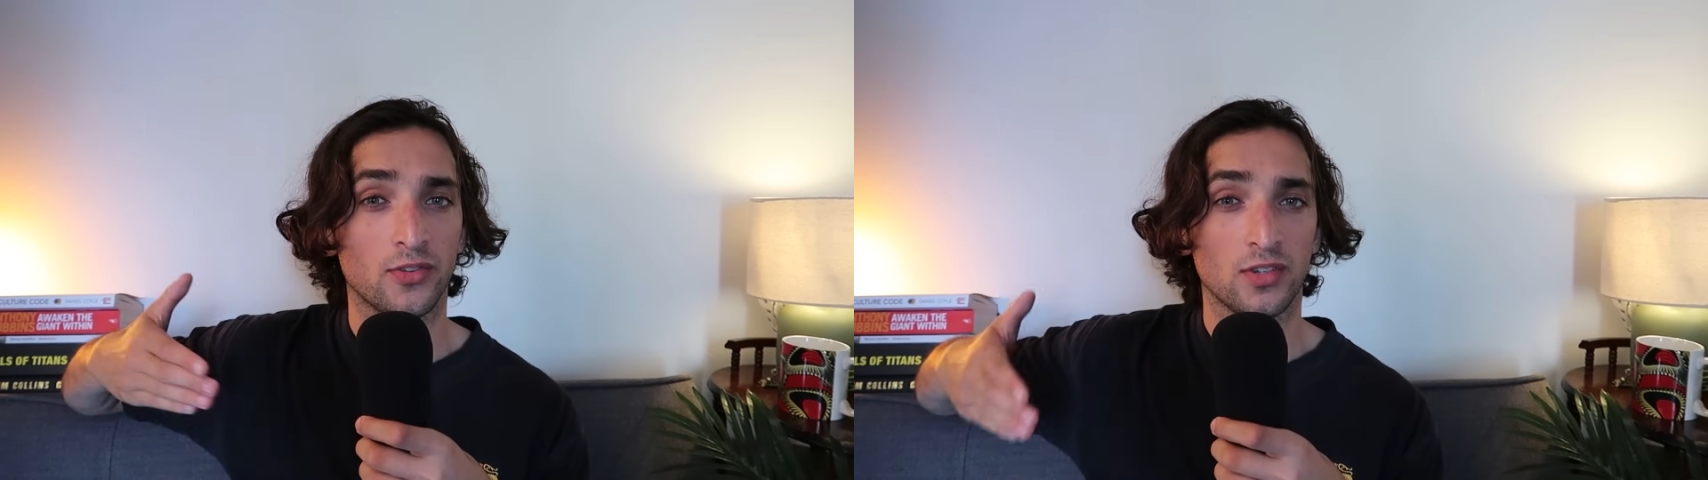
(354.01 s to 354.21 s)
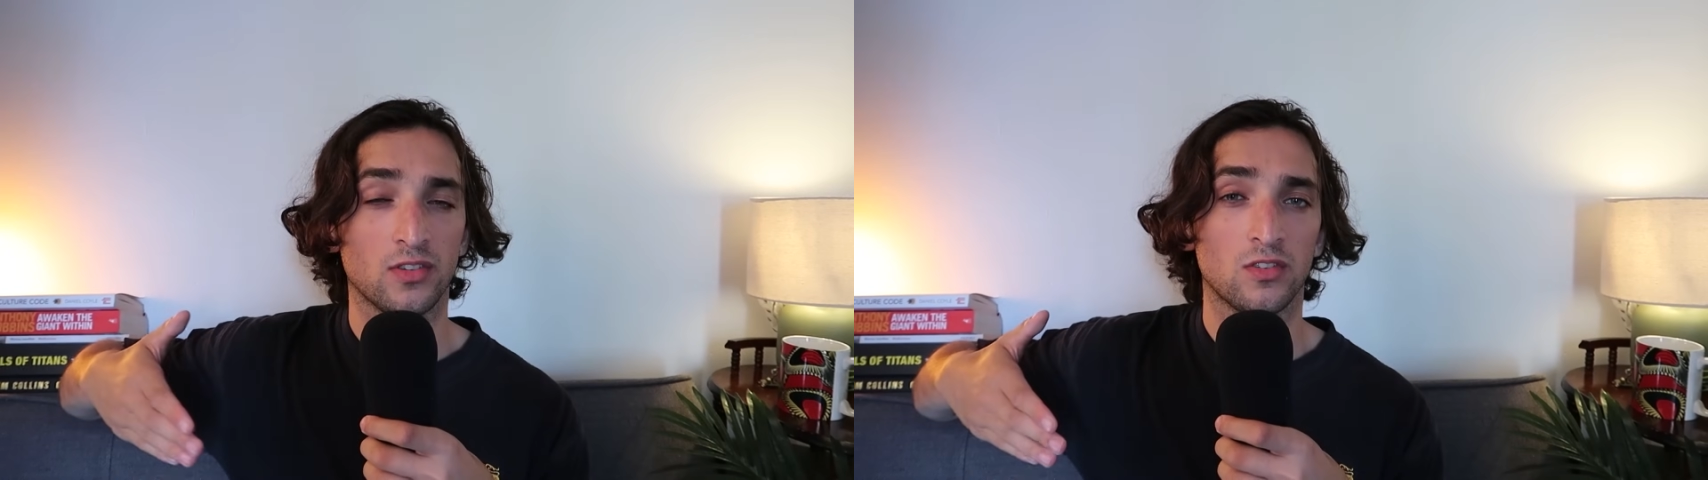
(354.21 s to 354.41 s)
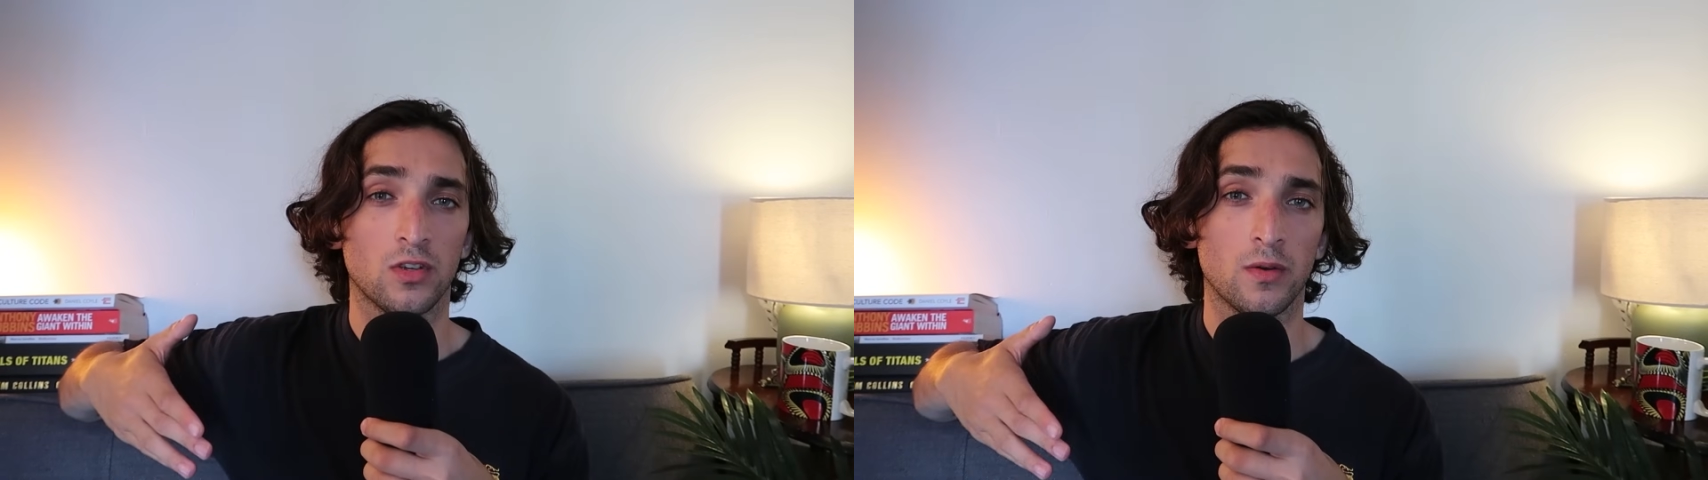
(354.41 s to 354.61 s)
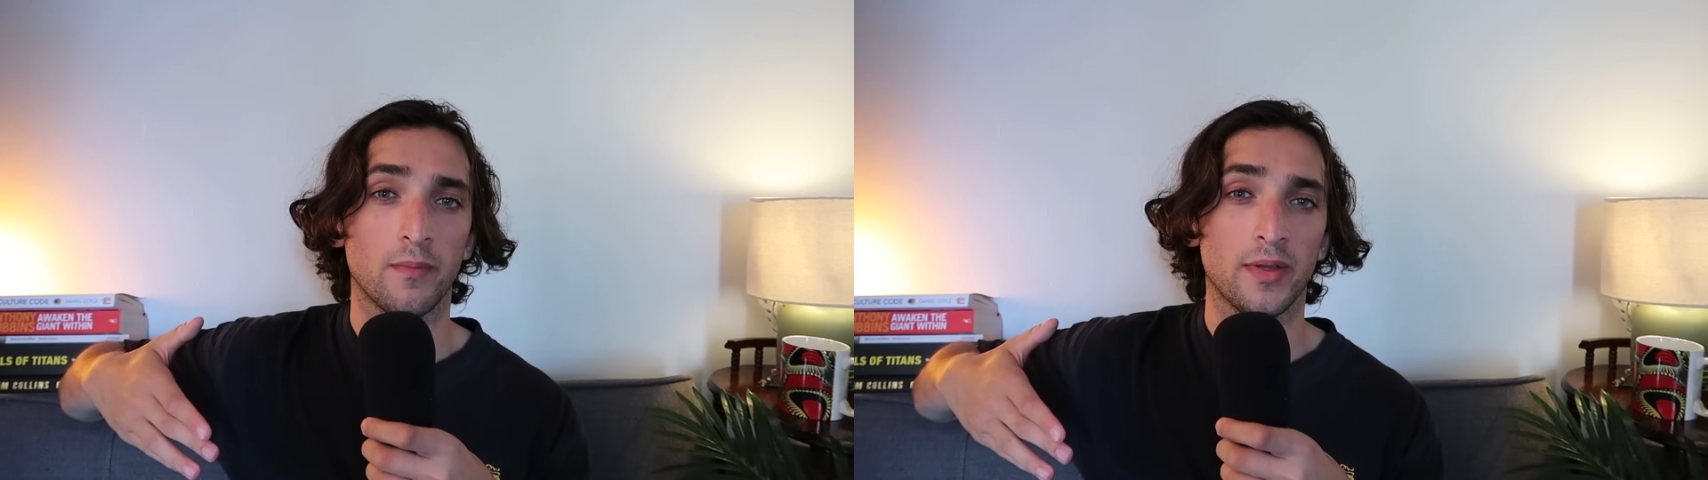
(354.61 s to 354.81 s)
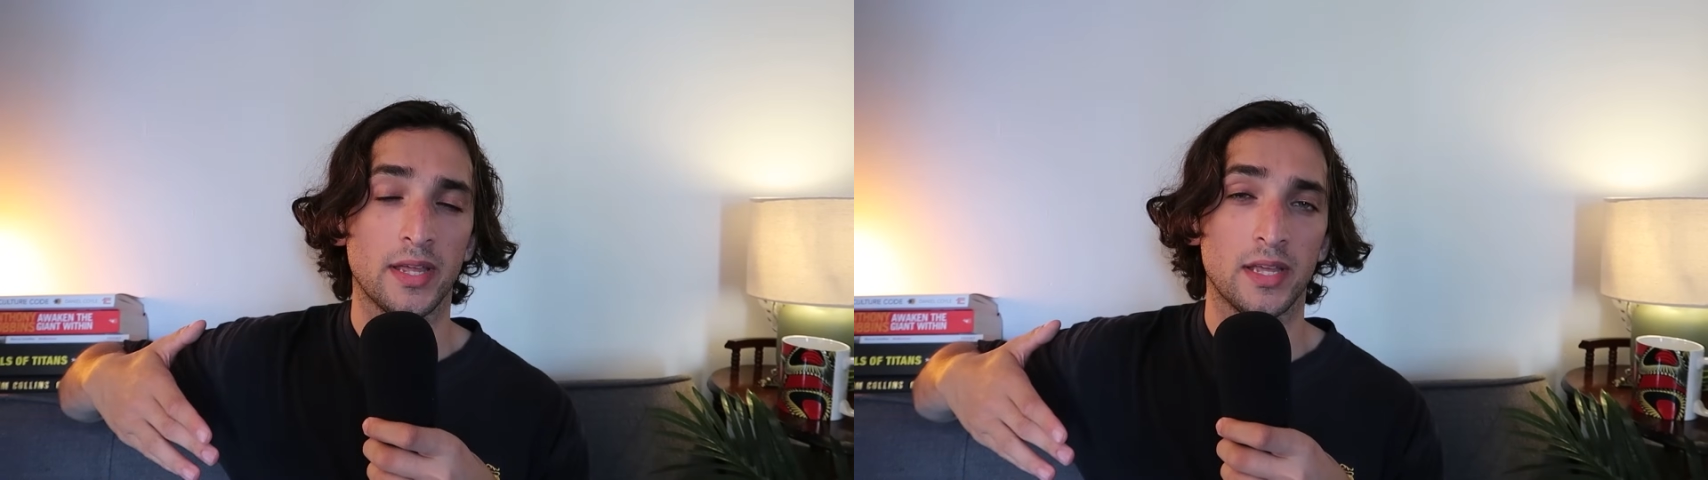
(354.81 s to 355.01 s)
the
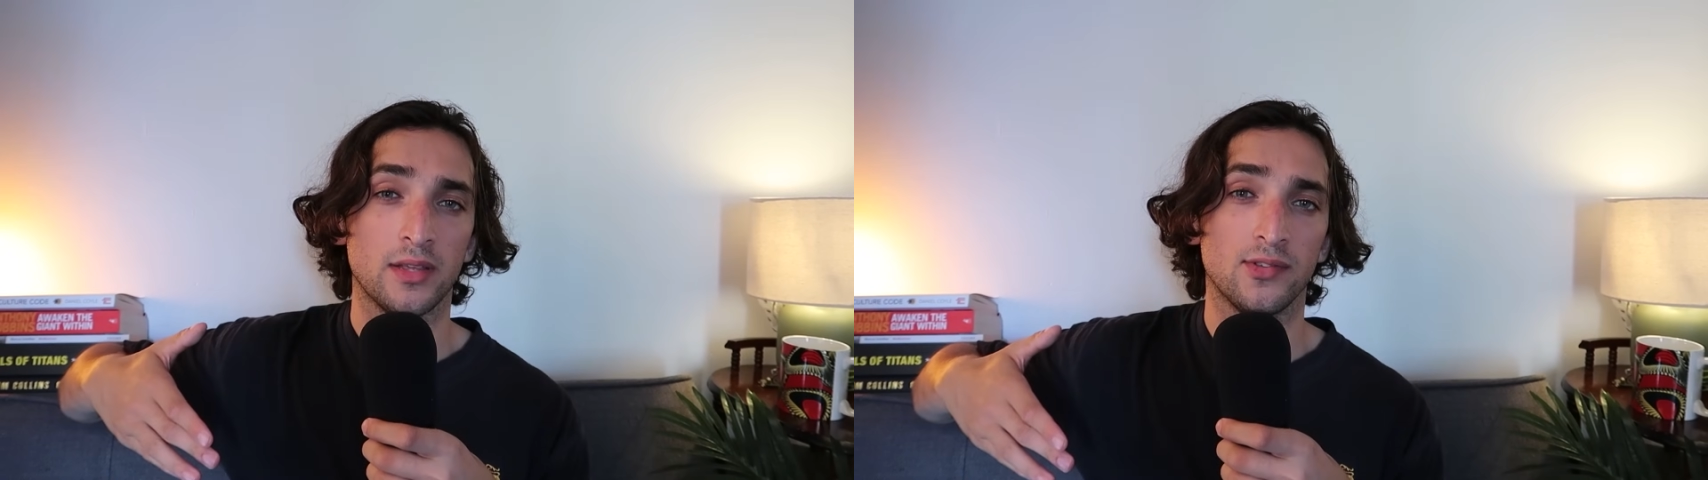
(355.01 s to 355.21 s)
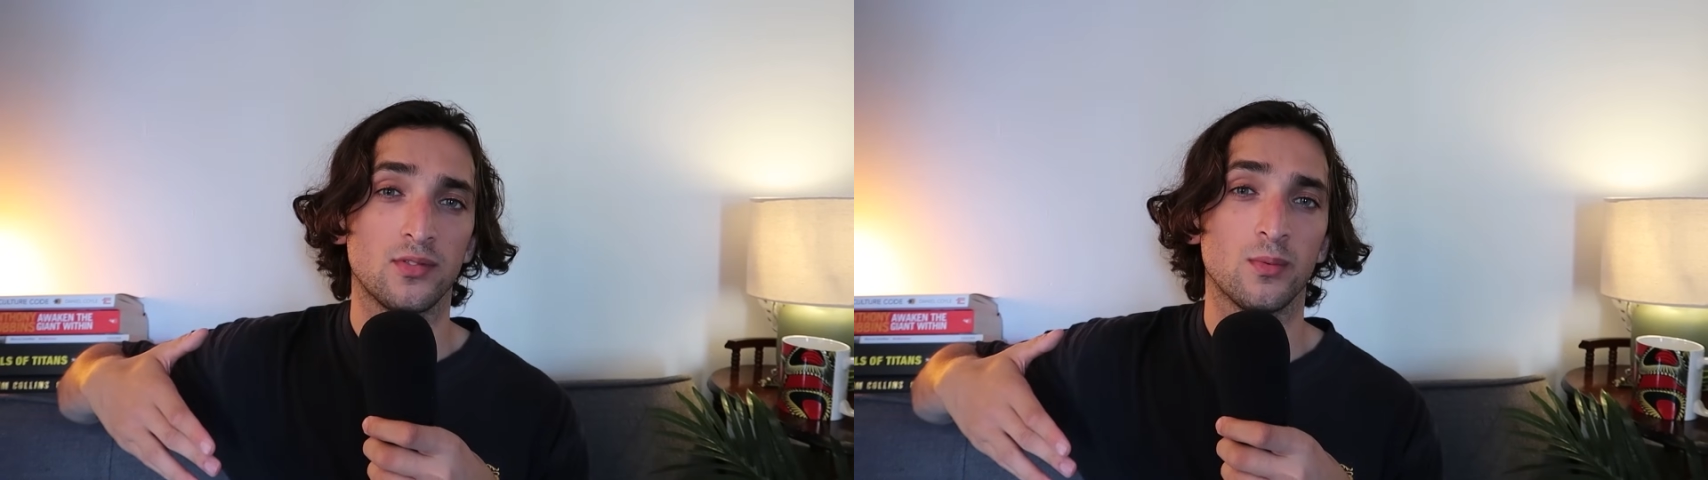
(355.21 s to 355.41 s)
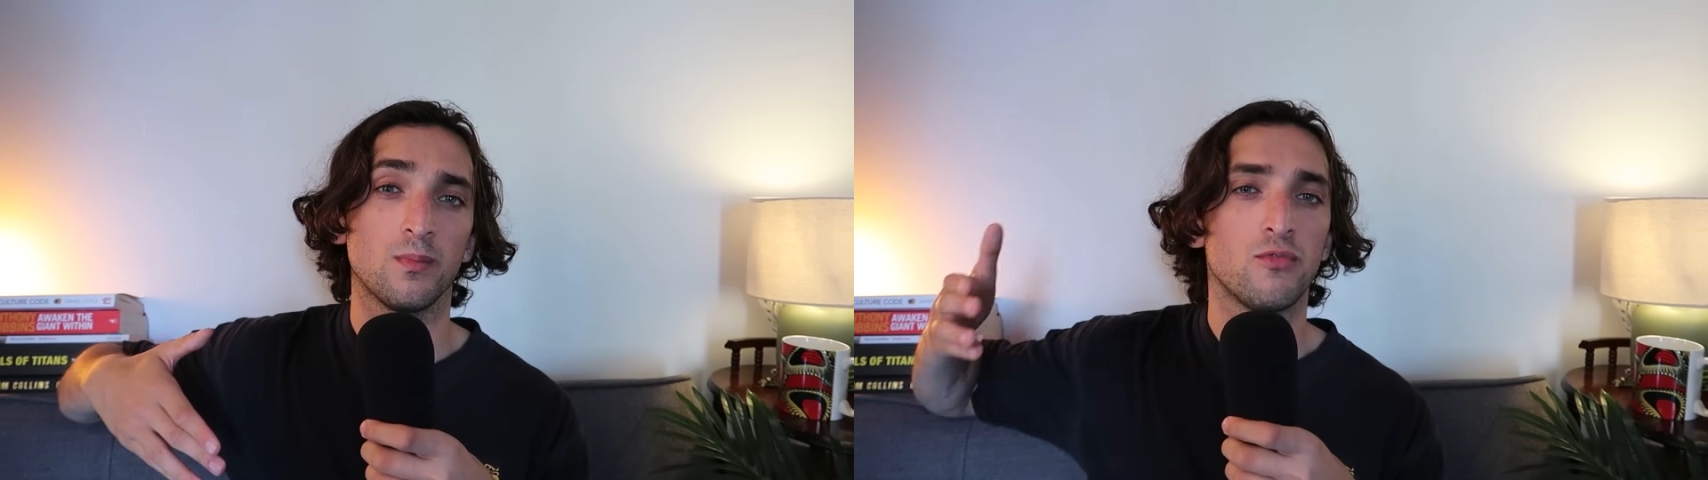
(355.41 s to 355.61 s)
system is